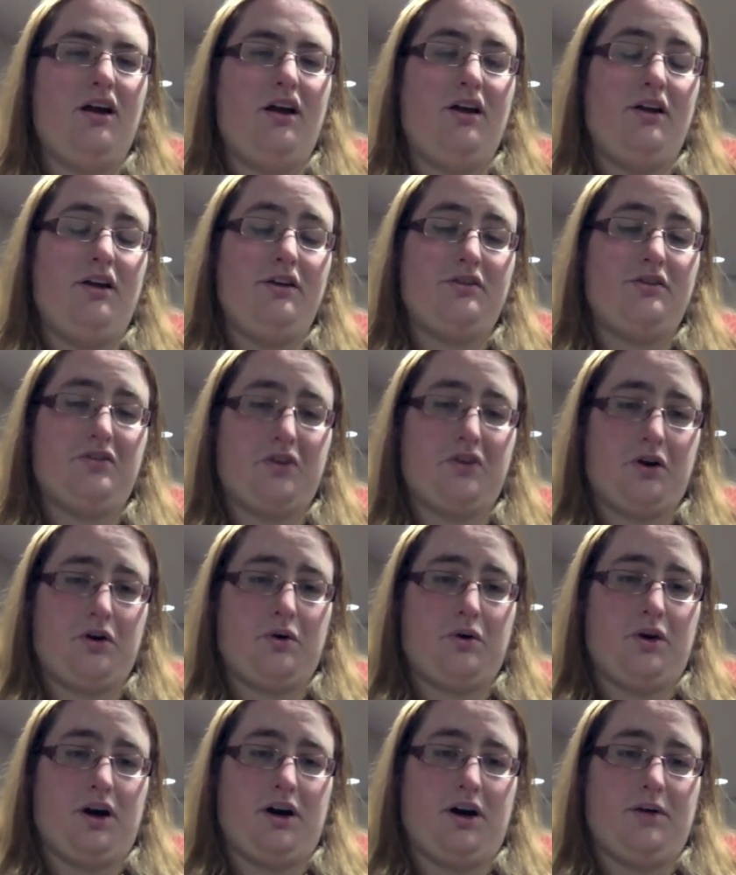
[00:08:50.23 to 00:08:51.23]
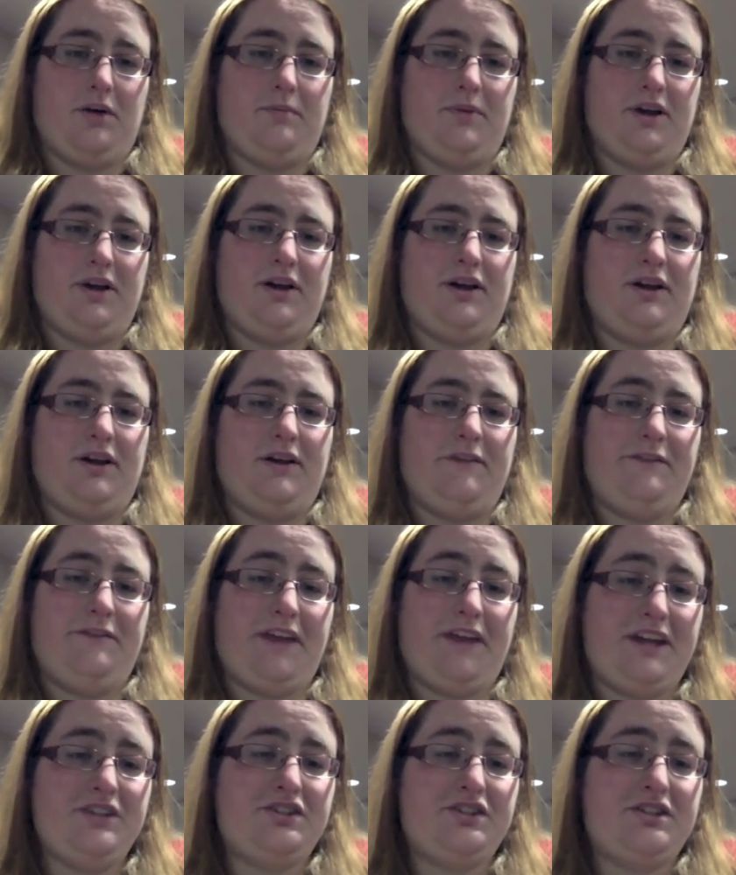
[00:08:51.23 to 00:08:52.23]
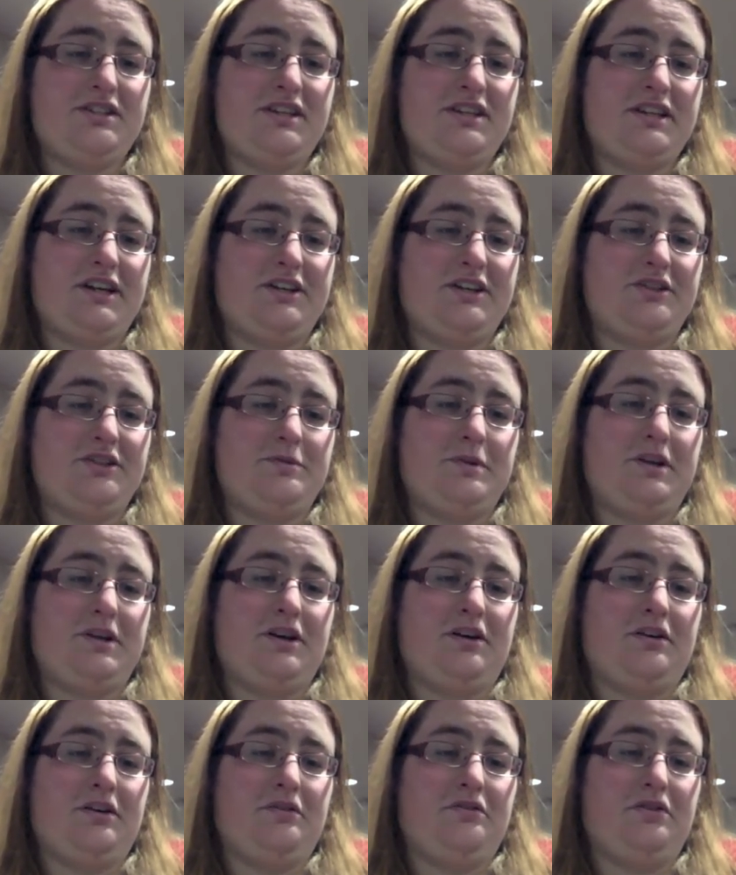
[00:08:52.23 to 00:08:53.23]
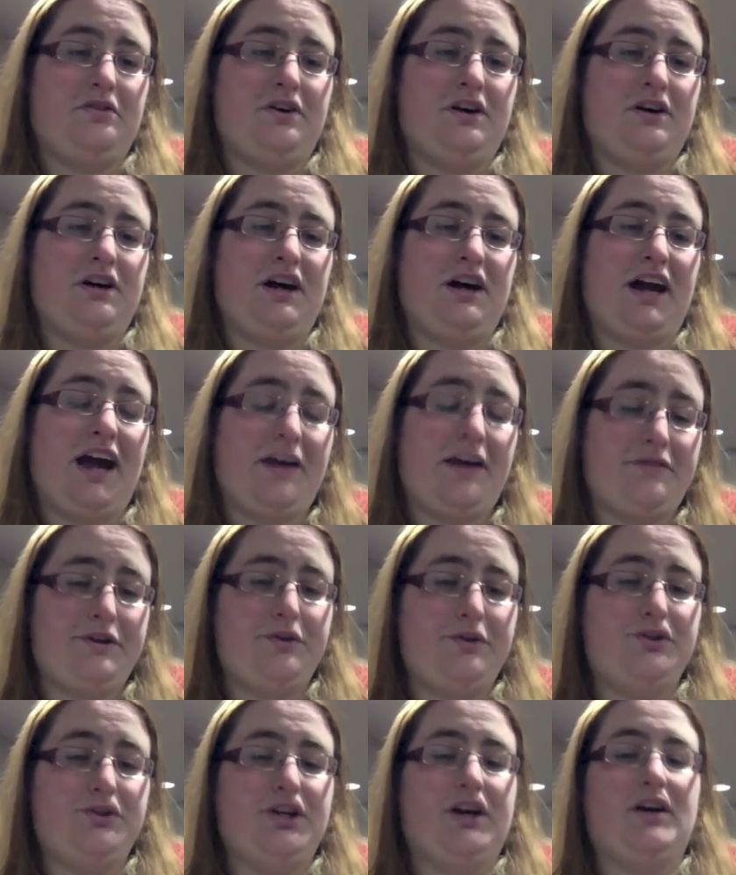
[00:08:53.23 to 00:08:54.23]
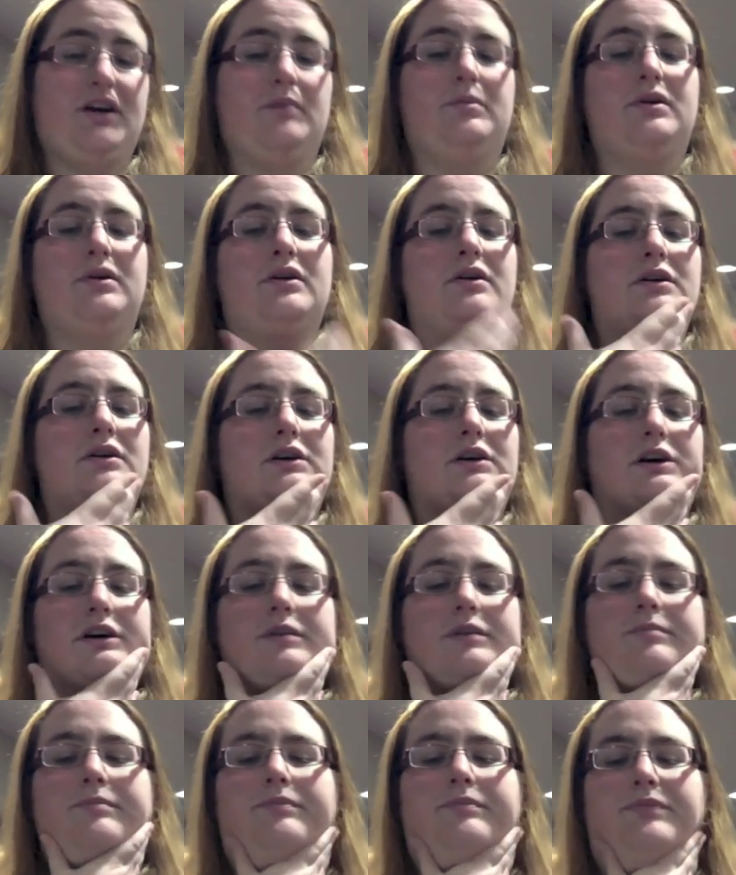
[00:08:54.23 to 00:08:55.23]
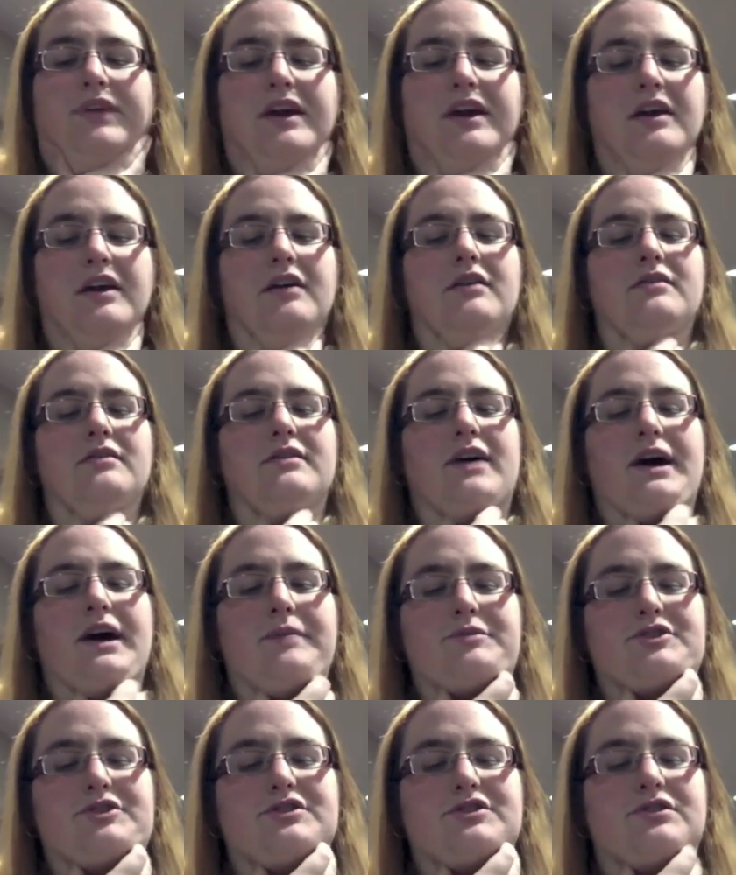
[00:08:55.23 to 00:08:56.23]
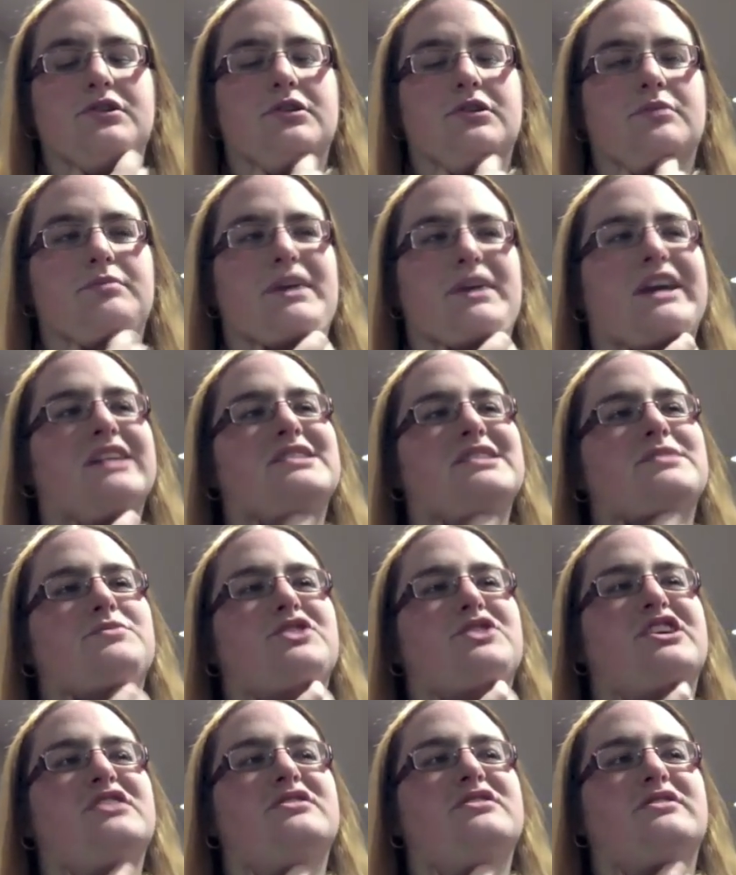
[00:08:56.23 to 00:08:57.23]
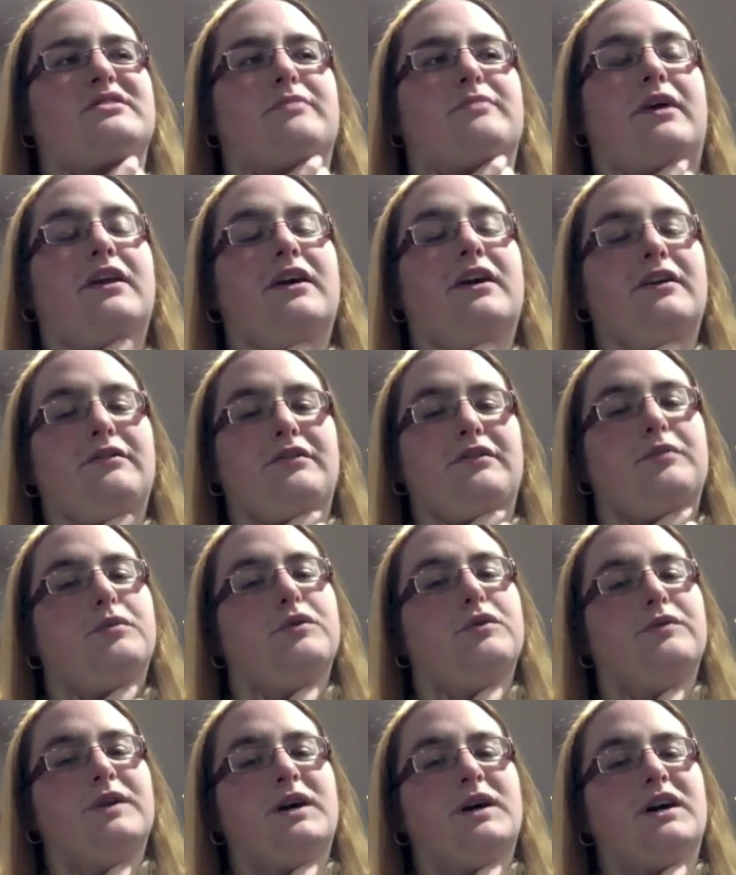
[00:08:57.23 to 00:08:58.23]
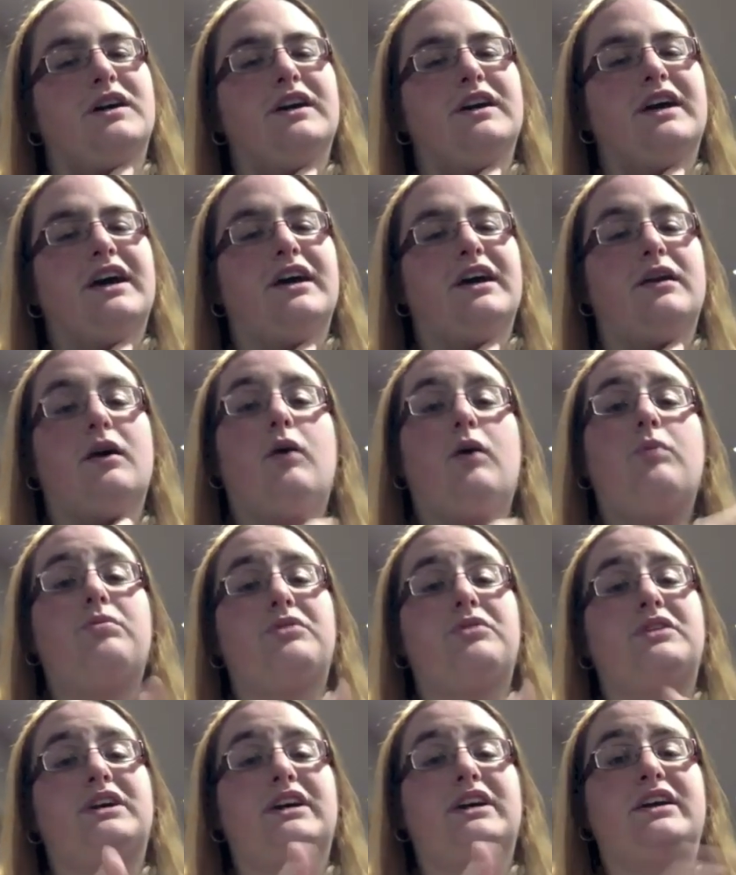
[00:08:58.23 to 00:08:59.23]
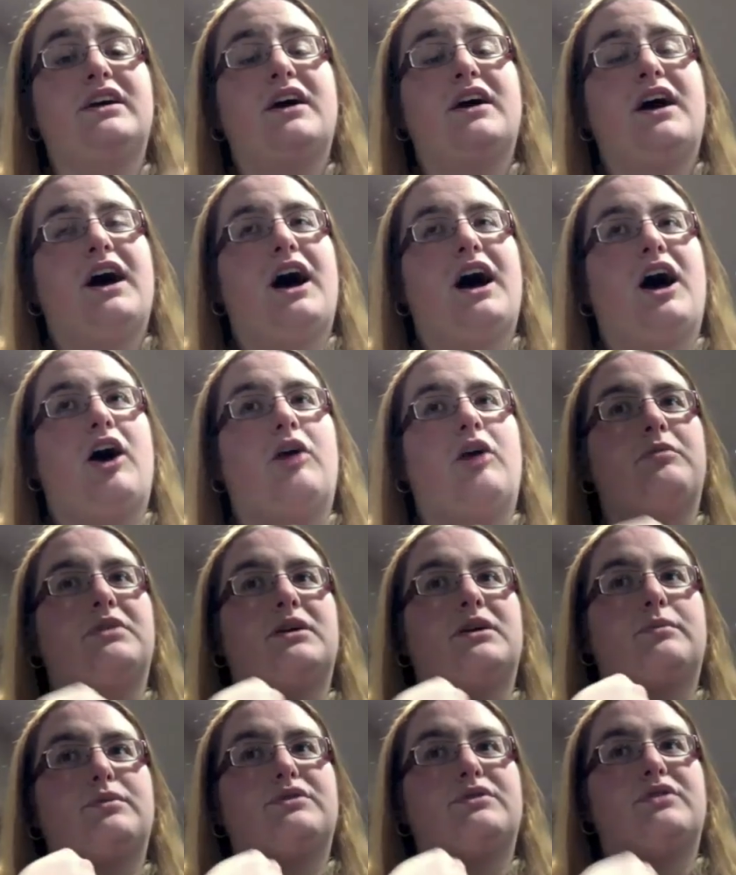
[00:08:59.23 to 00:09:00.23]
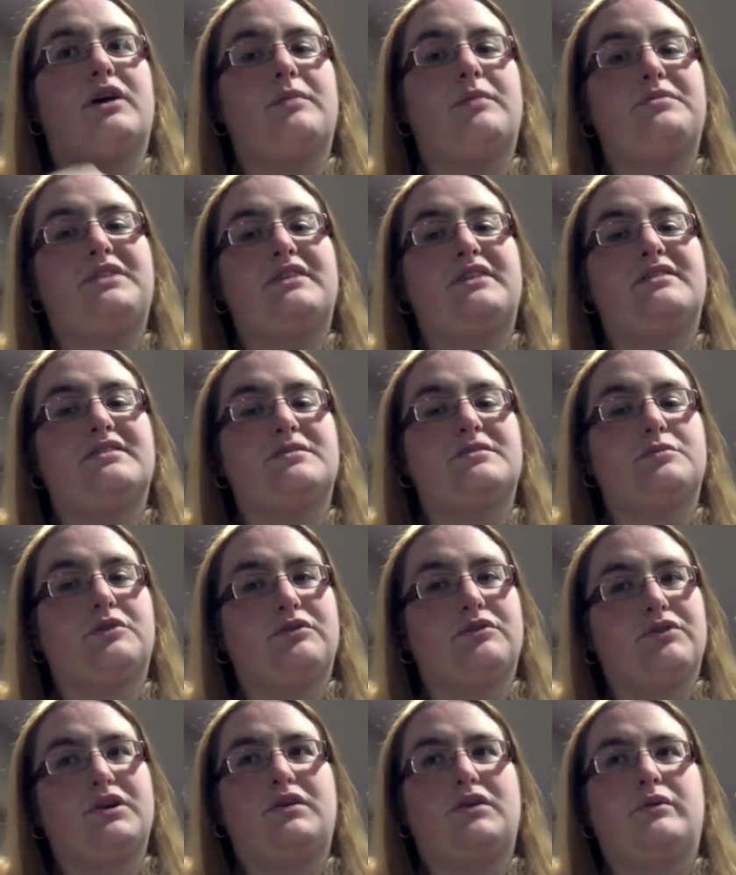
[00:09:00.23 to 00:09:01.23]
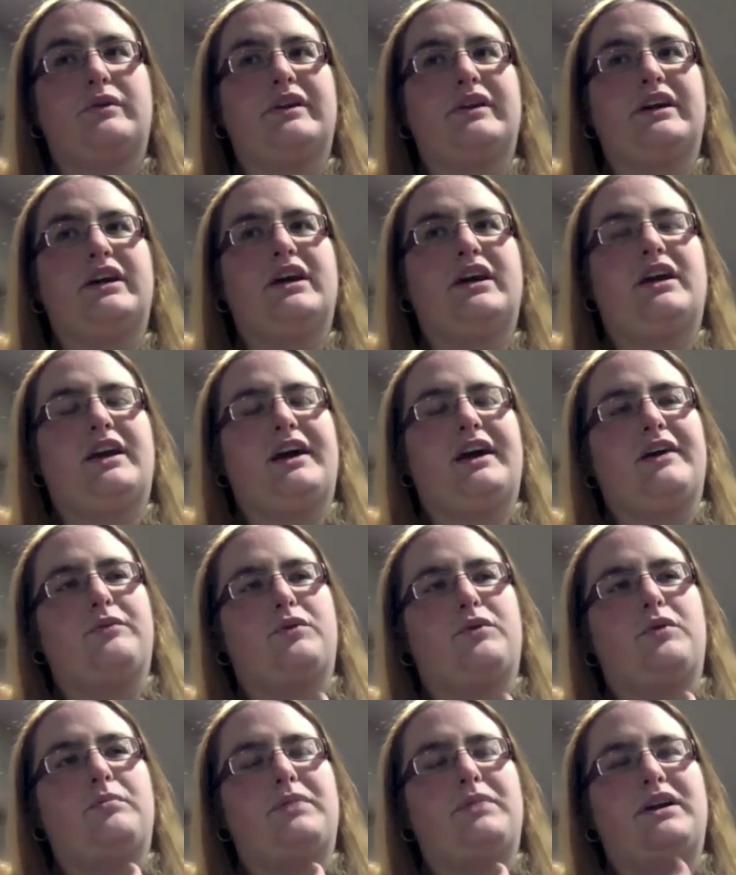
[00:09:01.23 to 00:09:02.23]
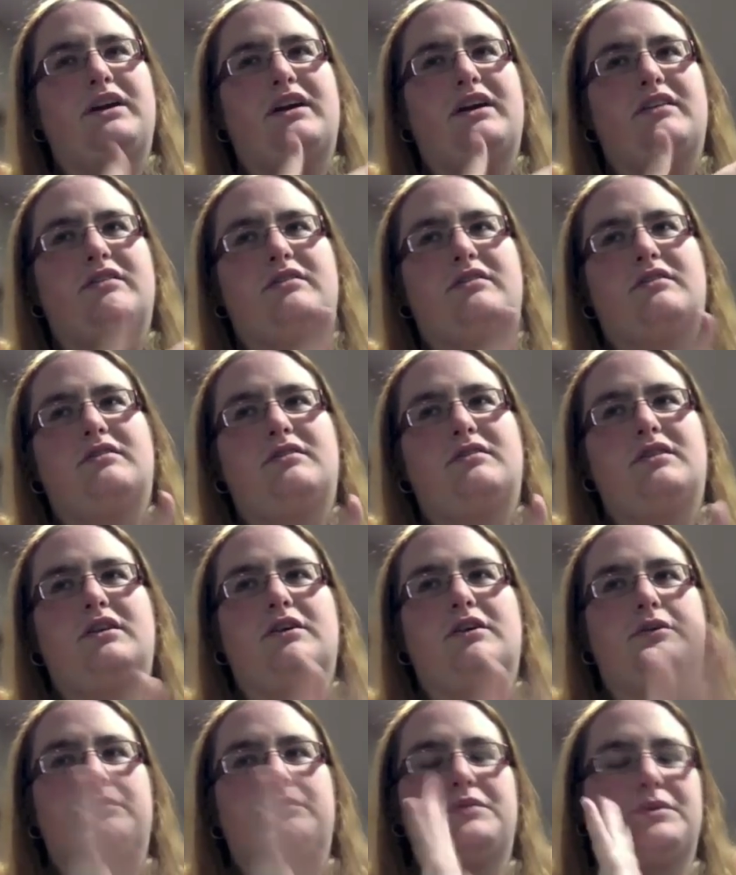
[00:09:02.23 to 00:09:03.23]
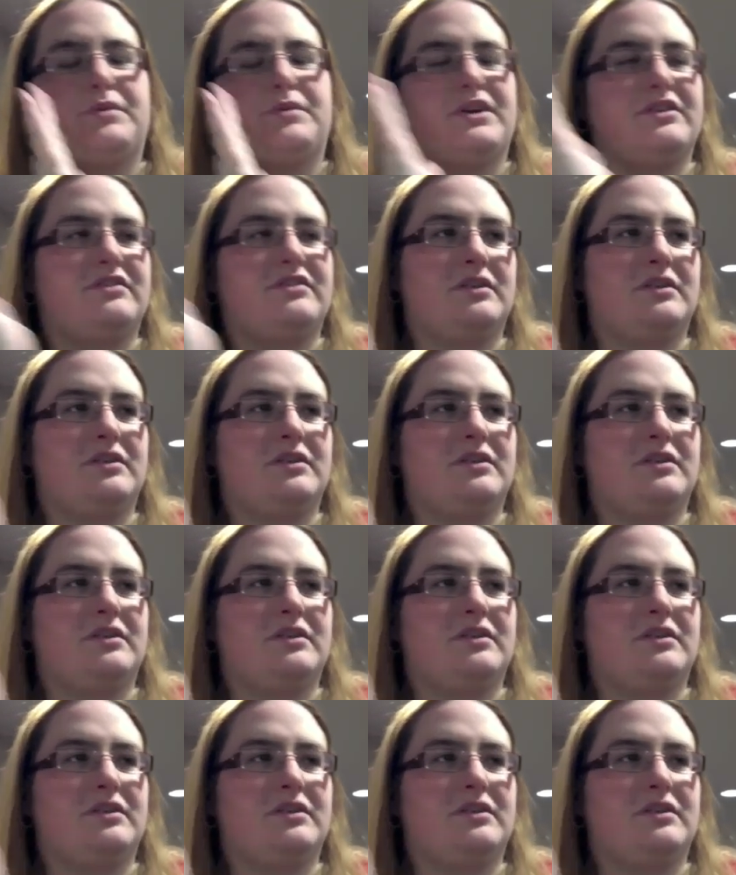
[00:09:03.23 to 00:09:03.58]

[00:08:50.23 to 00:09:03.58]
So that is just the announcement of I have a new job, and I'm just sort of making some changes in my life and moving on, and hopefully I'll be able to update this more frequently, and I won't be as, depressed and